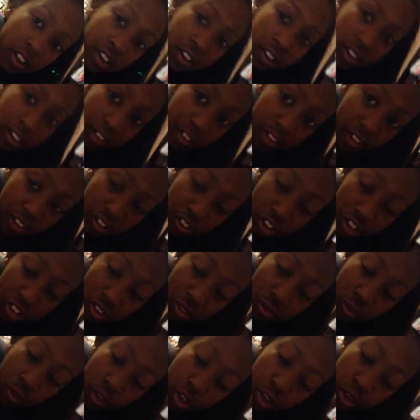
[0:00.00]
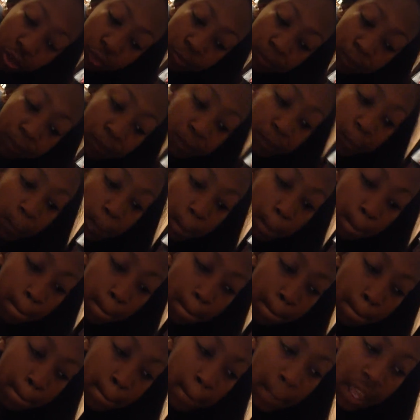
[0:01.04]
detention room.
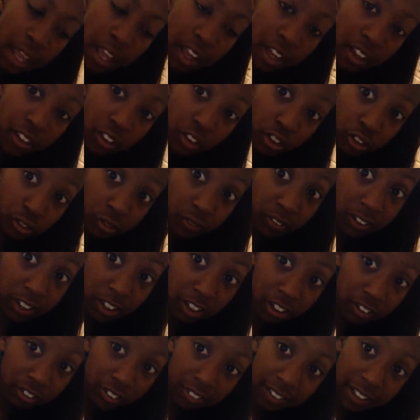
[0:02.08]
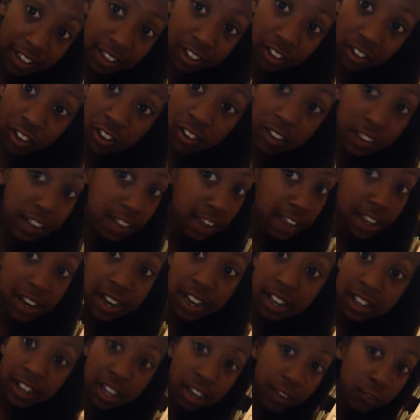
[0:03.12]
Looked very scary, and
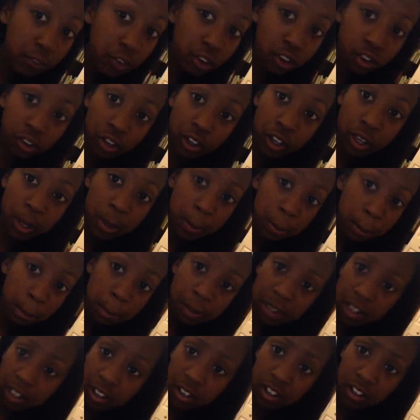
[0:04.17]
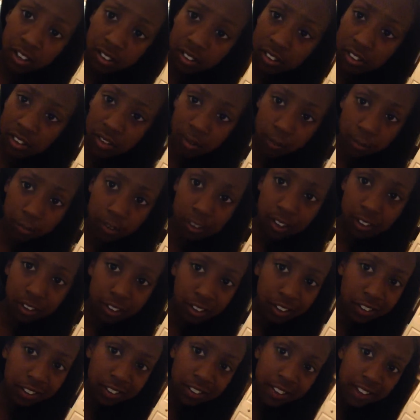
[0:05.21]
I never been in something
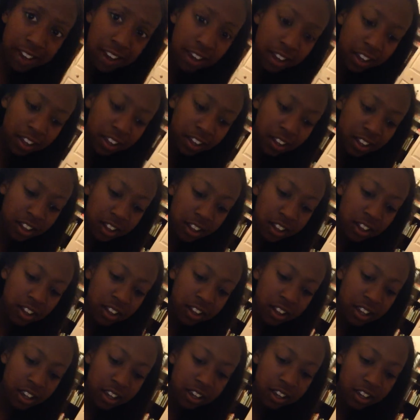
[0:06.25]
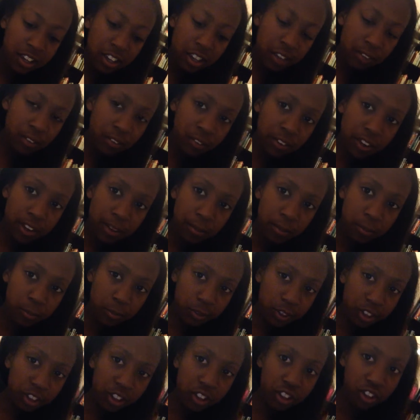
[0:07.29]
like that. I'm
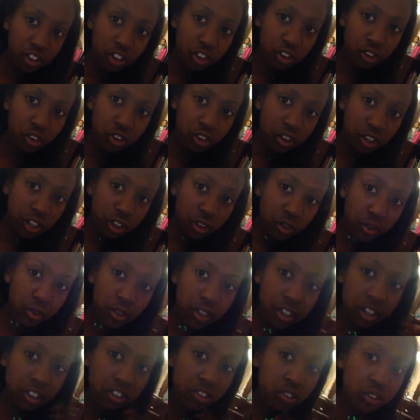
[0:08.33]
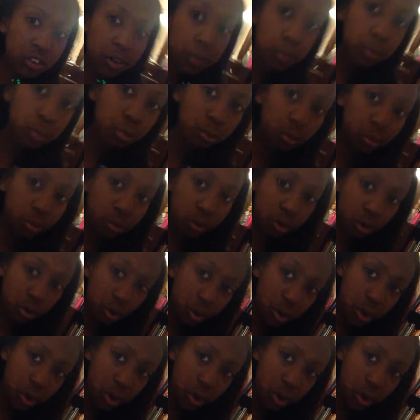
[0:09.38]
like a good girl. I don't get in trouble, so.